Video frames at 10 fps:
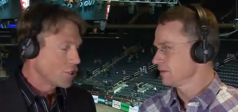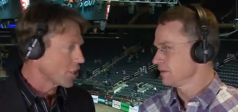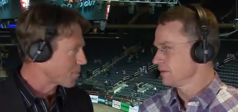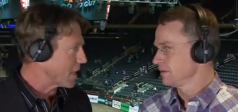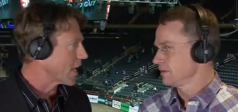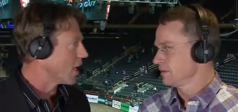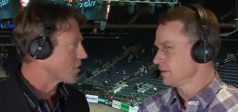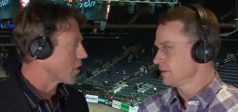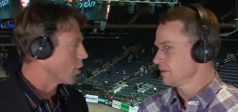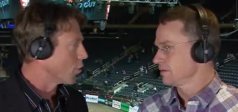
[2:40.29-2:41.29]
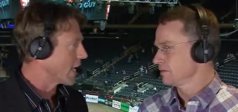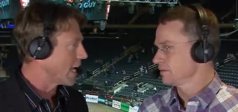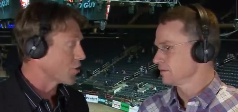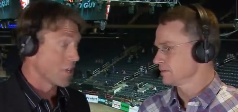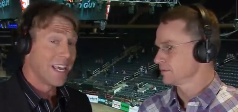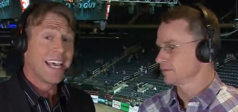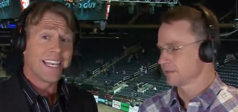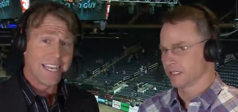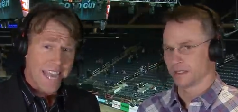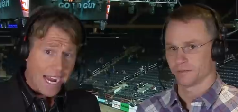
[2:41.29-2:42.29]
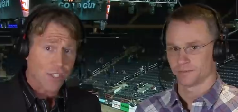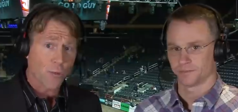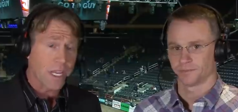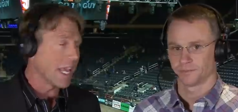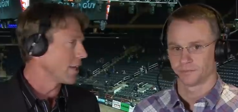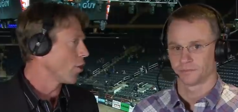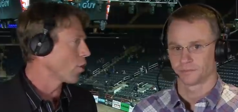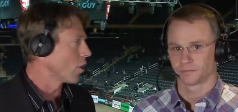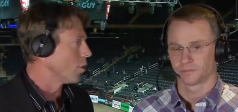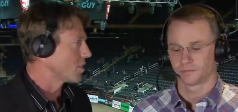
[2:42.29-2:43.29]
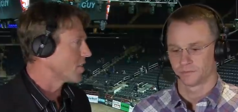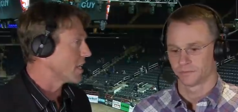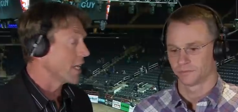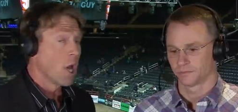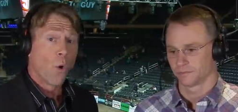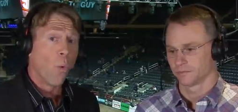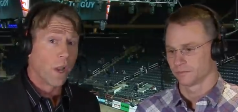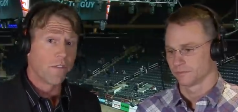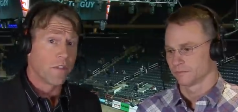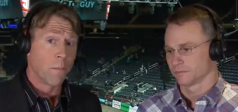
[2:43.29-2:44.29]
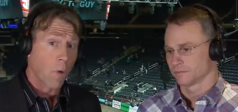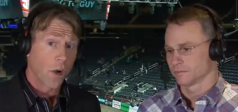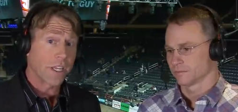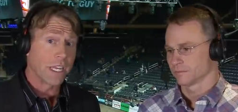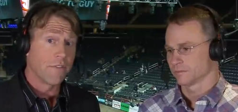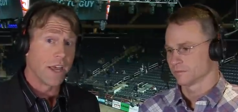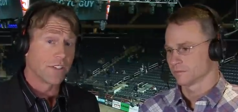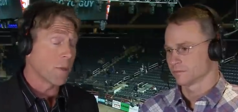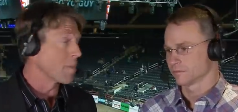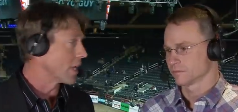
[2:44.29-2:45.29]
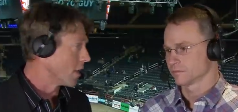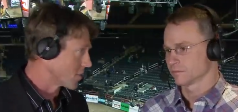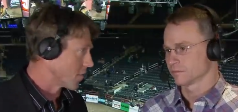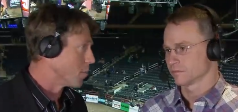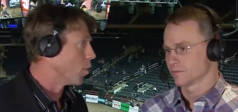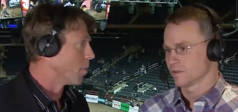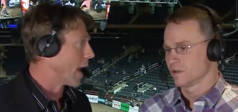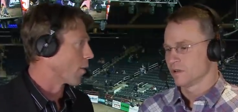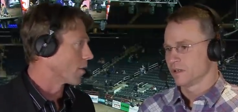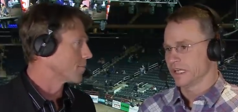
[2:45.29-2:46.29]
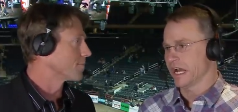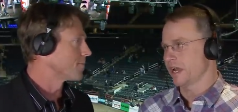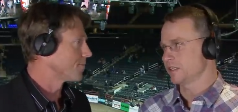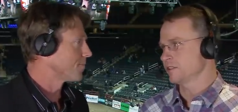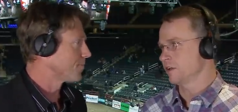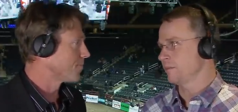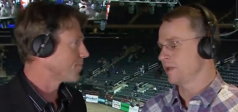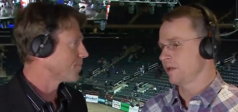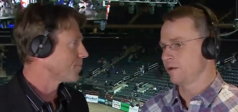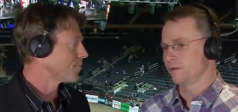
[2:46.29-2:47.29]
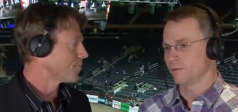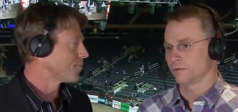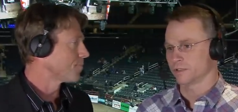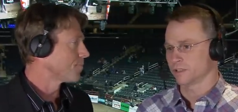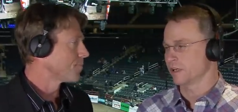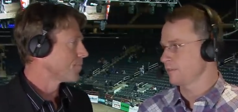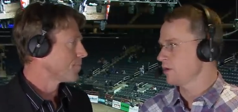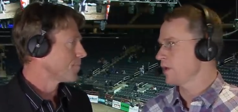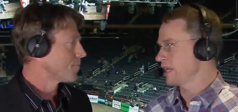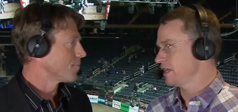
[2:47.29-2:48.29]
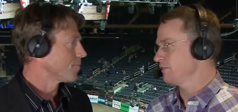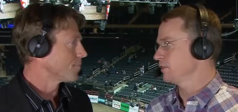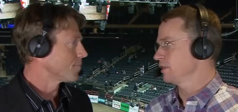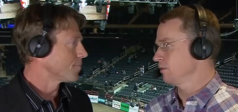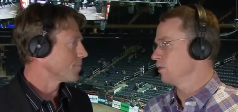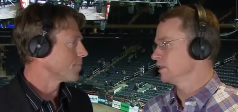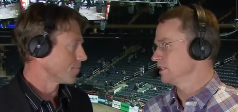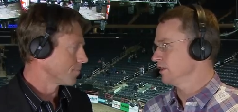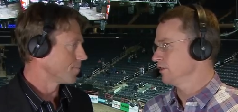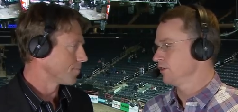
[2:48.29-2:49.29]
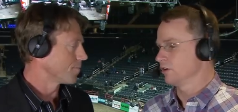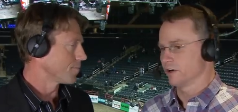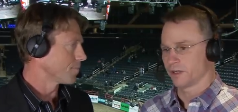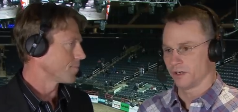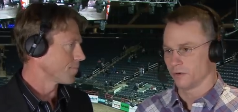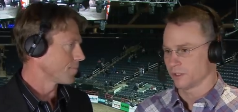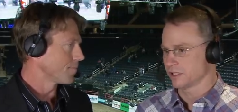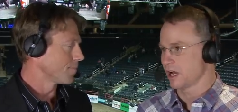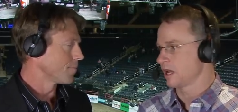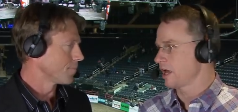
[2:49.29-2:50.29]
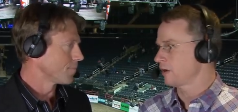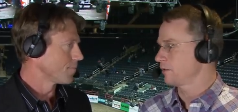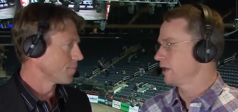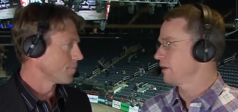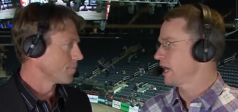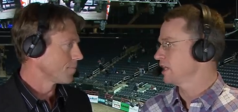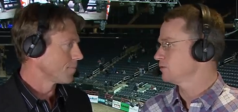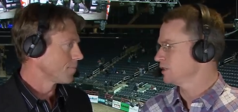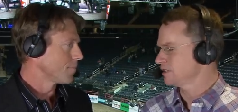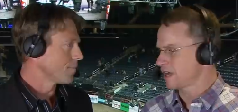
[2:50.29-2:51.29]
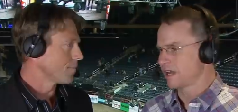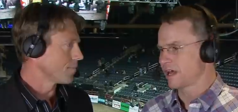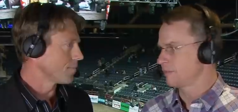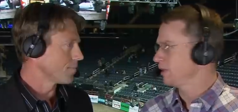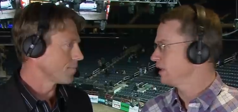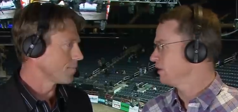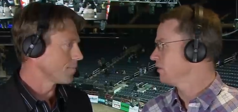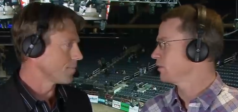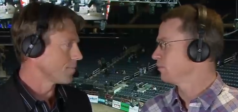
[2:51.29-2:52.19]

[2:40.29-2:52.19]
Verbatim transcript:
Speaker 1: just because of the location. Yeah. Next weekend in Oklahoma City, one of the marquee events because of the bull power.
Speaker 2: Yeah, it's going to be it's going to be way different than it was here in New York. You know, we saw a lot of rerides. We saw a lot of mediocre